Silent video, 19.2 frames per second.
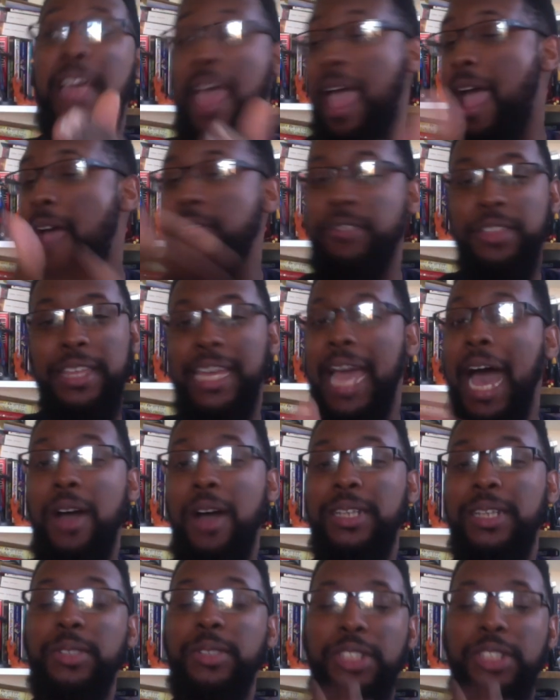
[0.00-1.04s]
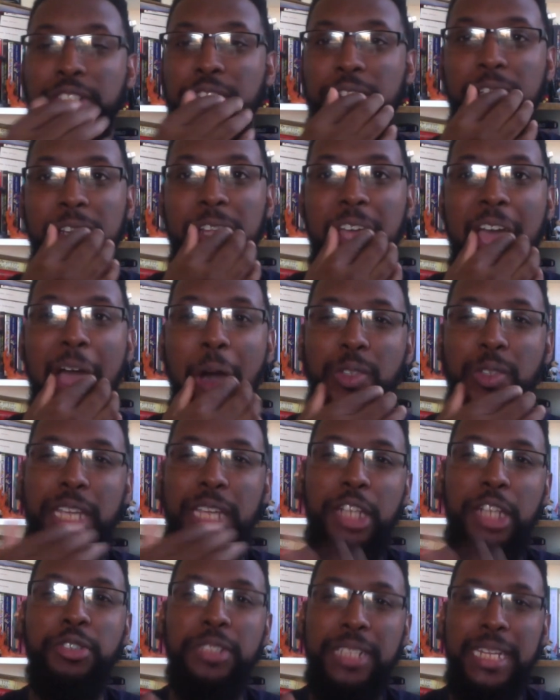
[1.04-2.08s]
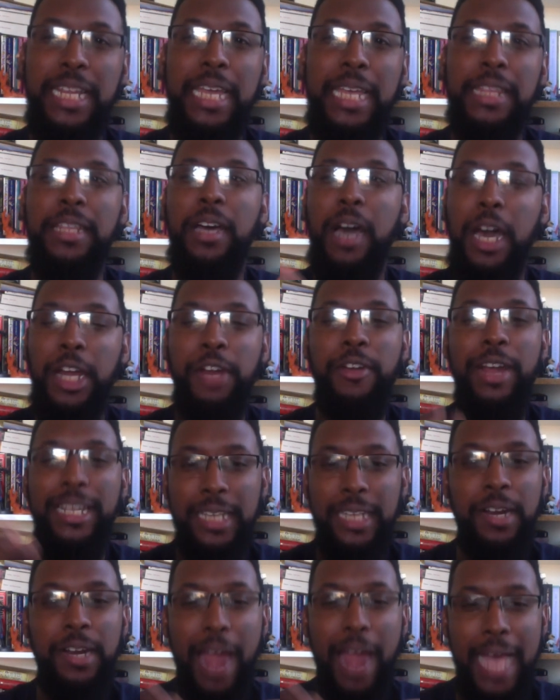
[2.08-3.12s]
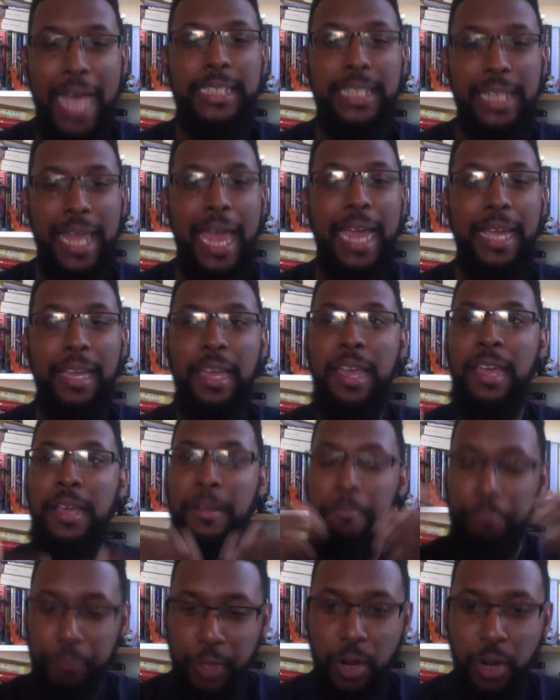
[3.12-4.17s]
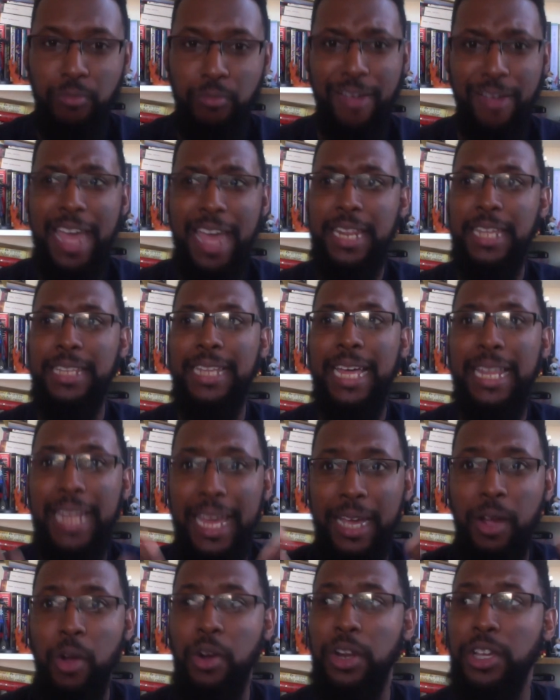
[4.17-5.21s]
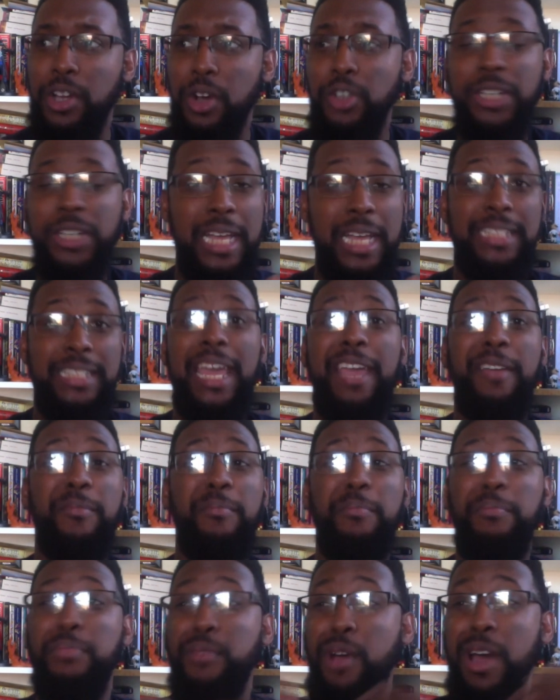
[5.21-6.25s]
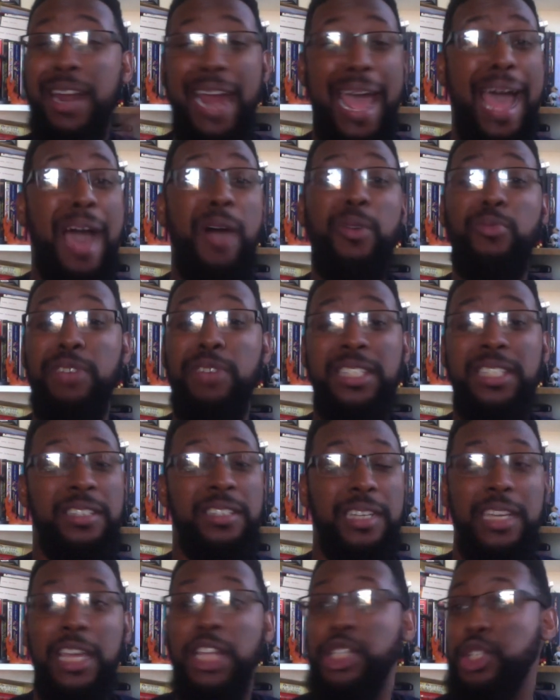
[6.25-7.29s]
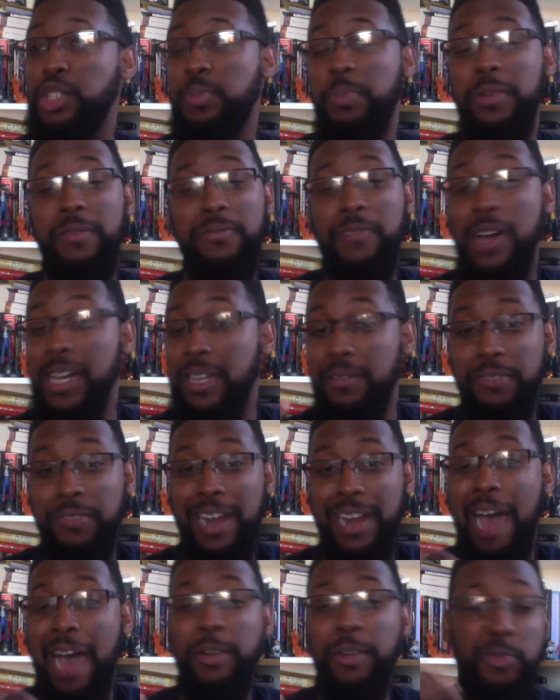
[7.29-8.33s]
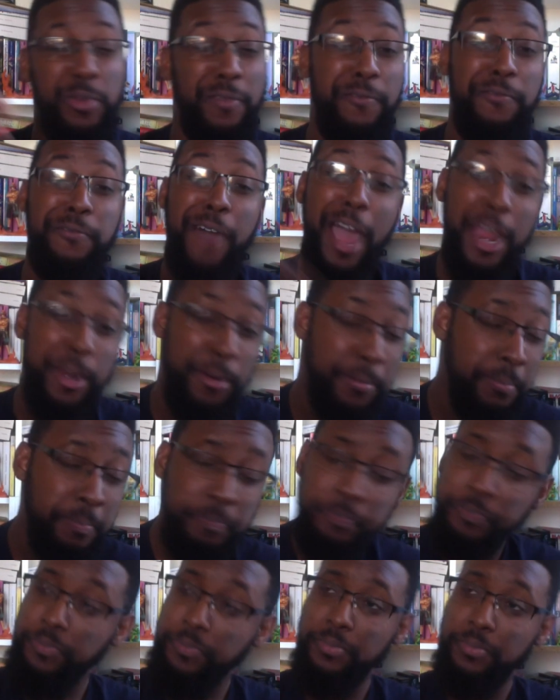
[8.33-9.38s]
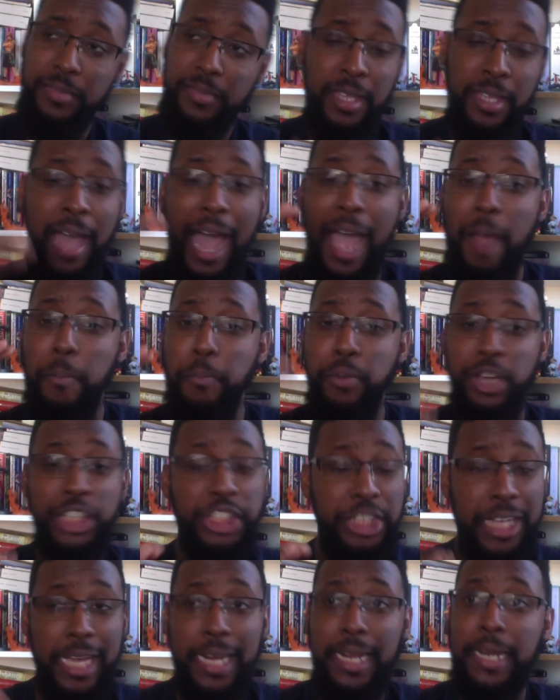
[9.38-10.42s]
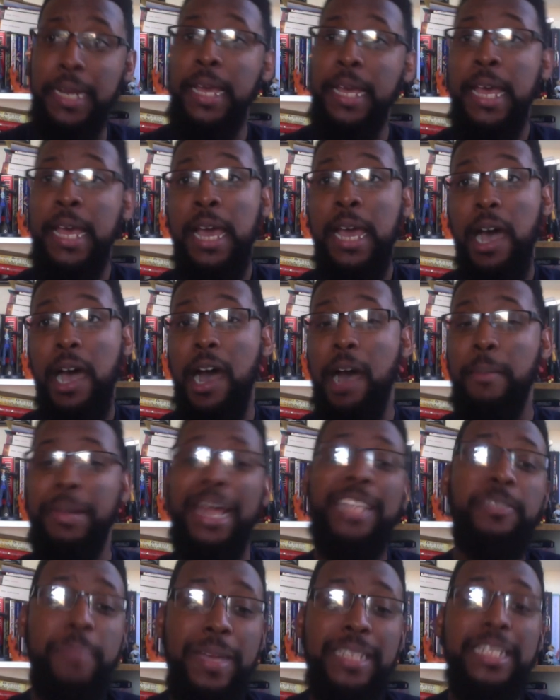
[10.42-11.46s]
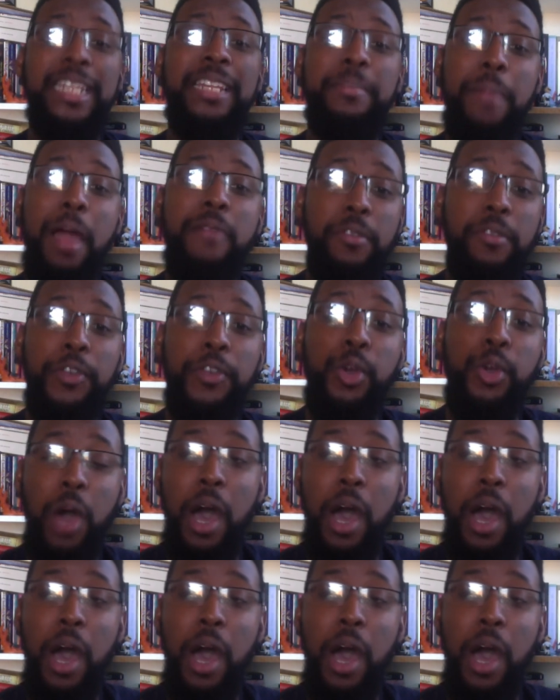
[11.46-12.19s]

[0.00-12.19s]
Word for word: everything else. I was interested in the Hunter x Hunter-esque, like, you know, writing that like Horikoshi has like brought out recently. It's just been fucking phenomenal. It's been fire. I appreciate it. And that's basically my review